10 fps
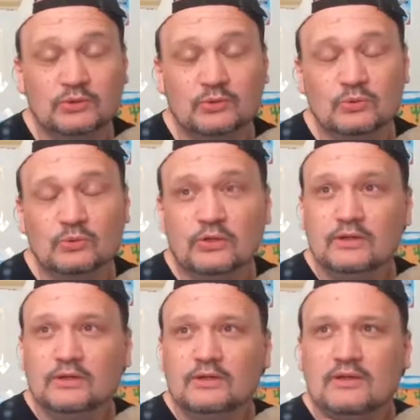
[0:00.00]
new
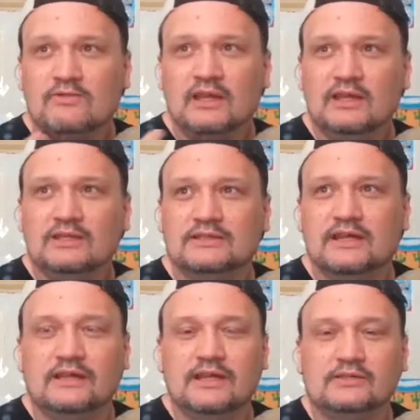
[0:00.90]
things
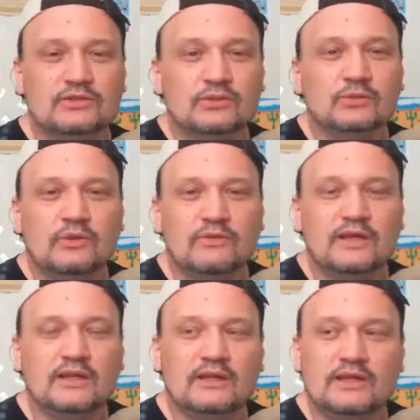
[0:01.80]
I like to do and all
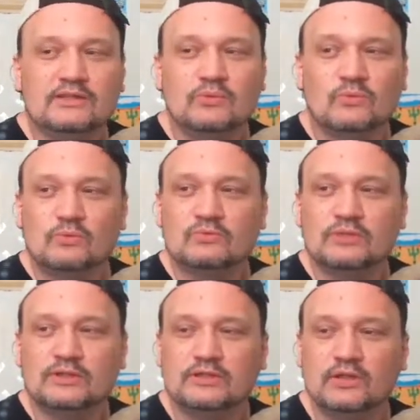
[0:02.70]
that, and I don't
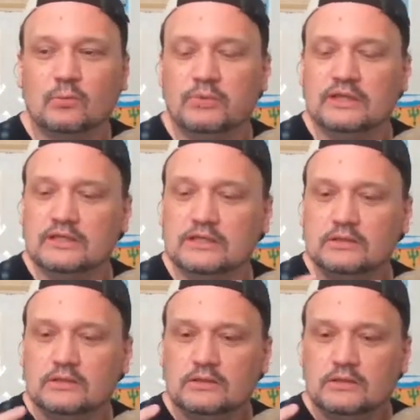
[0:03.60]
to be
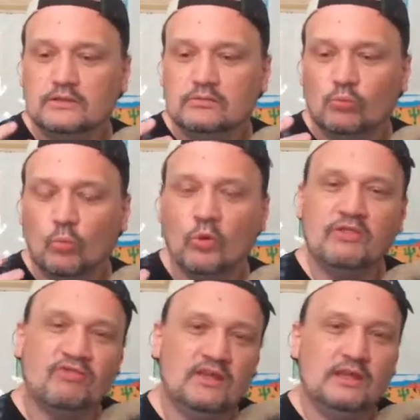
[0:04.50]

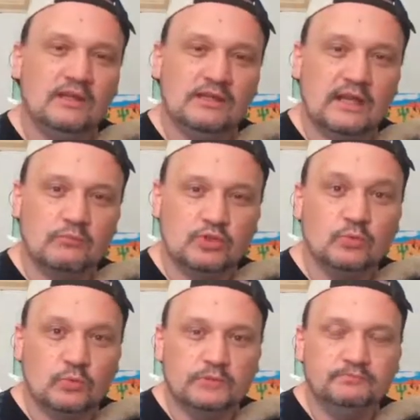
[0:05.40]
one thing that I'm
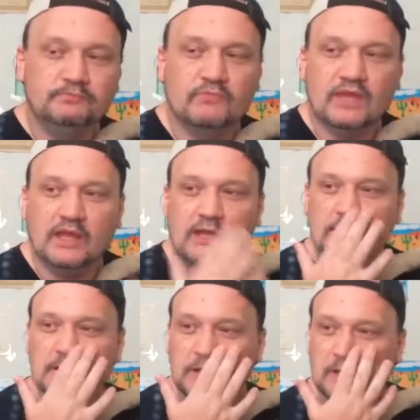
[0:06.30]
doing.
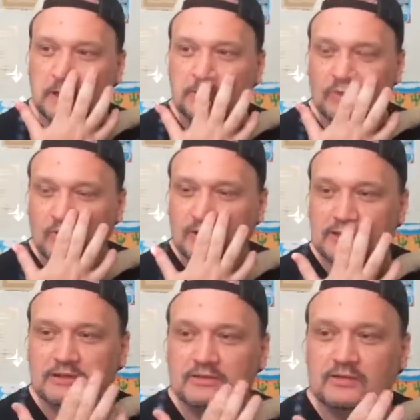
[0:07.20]
And that way,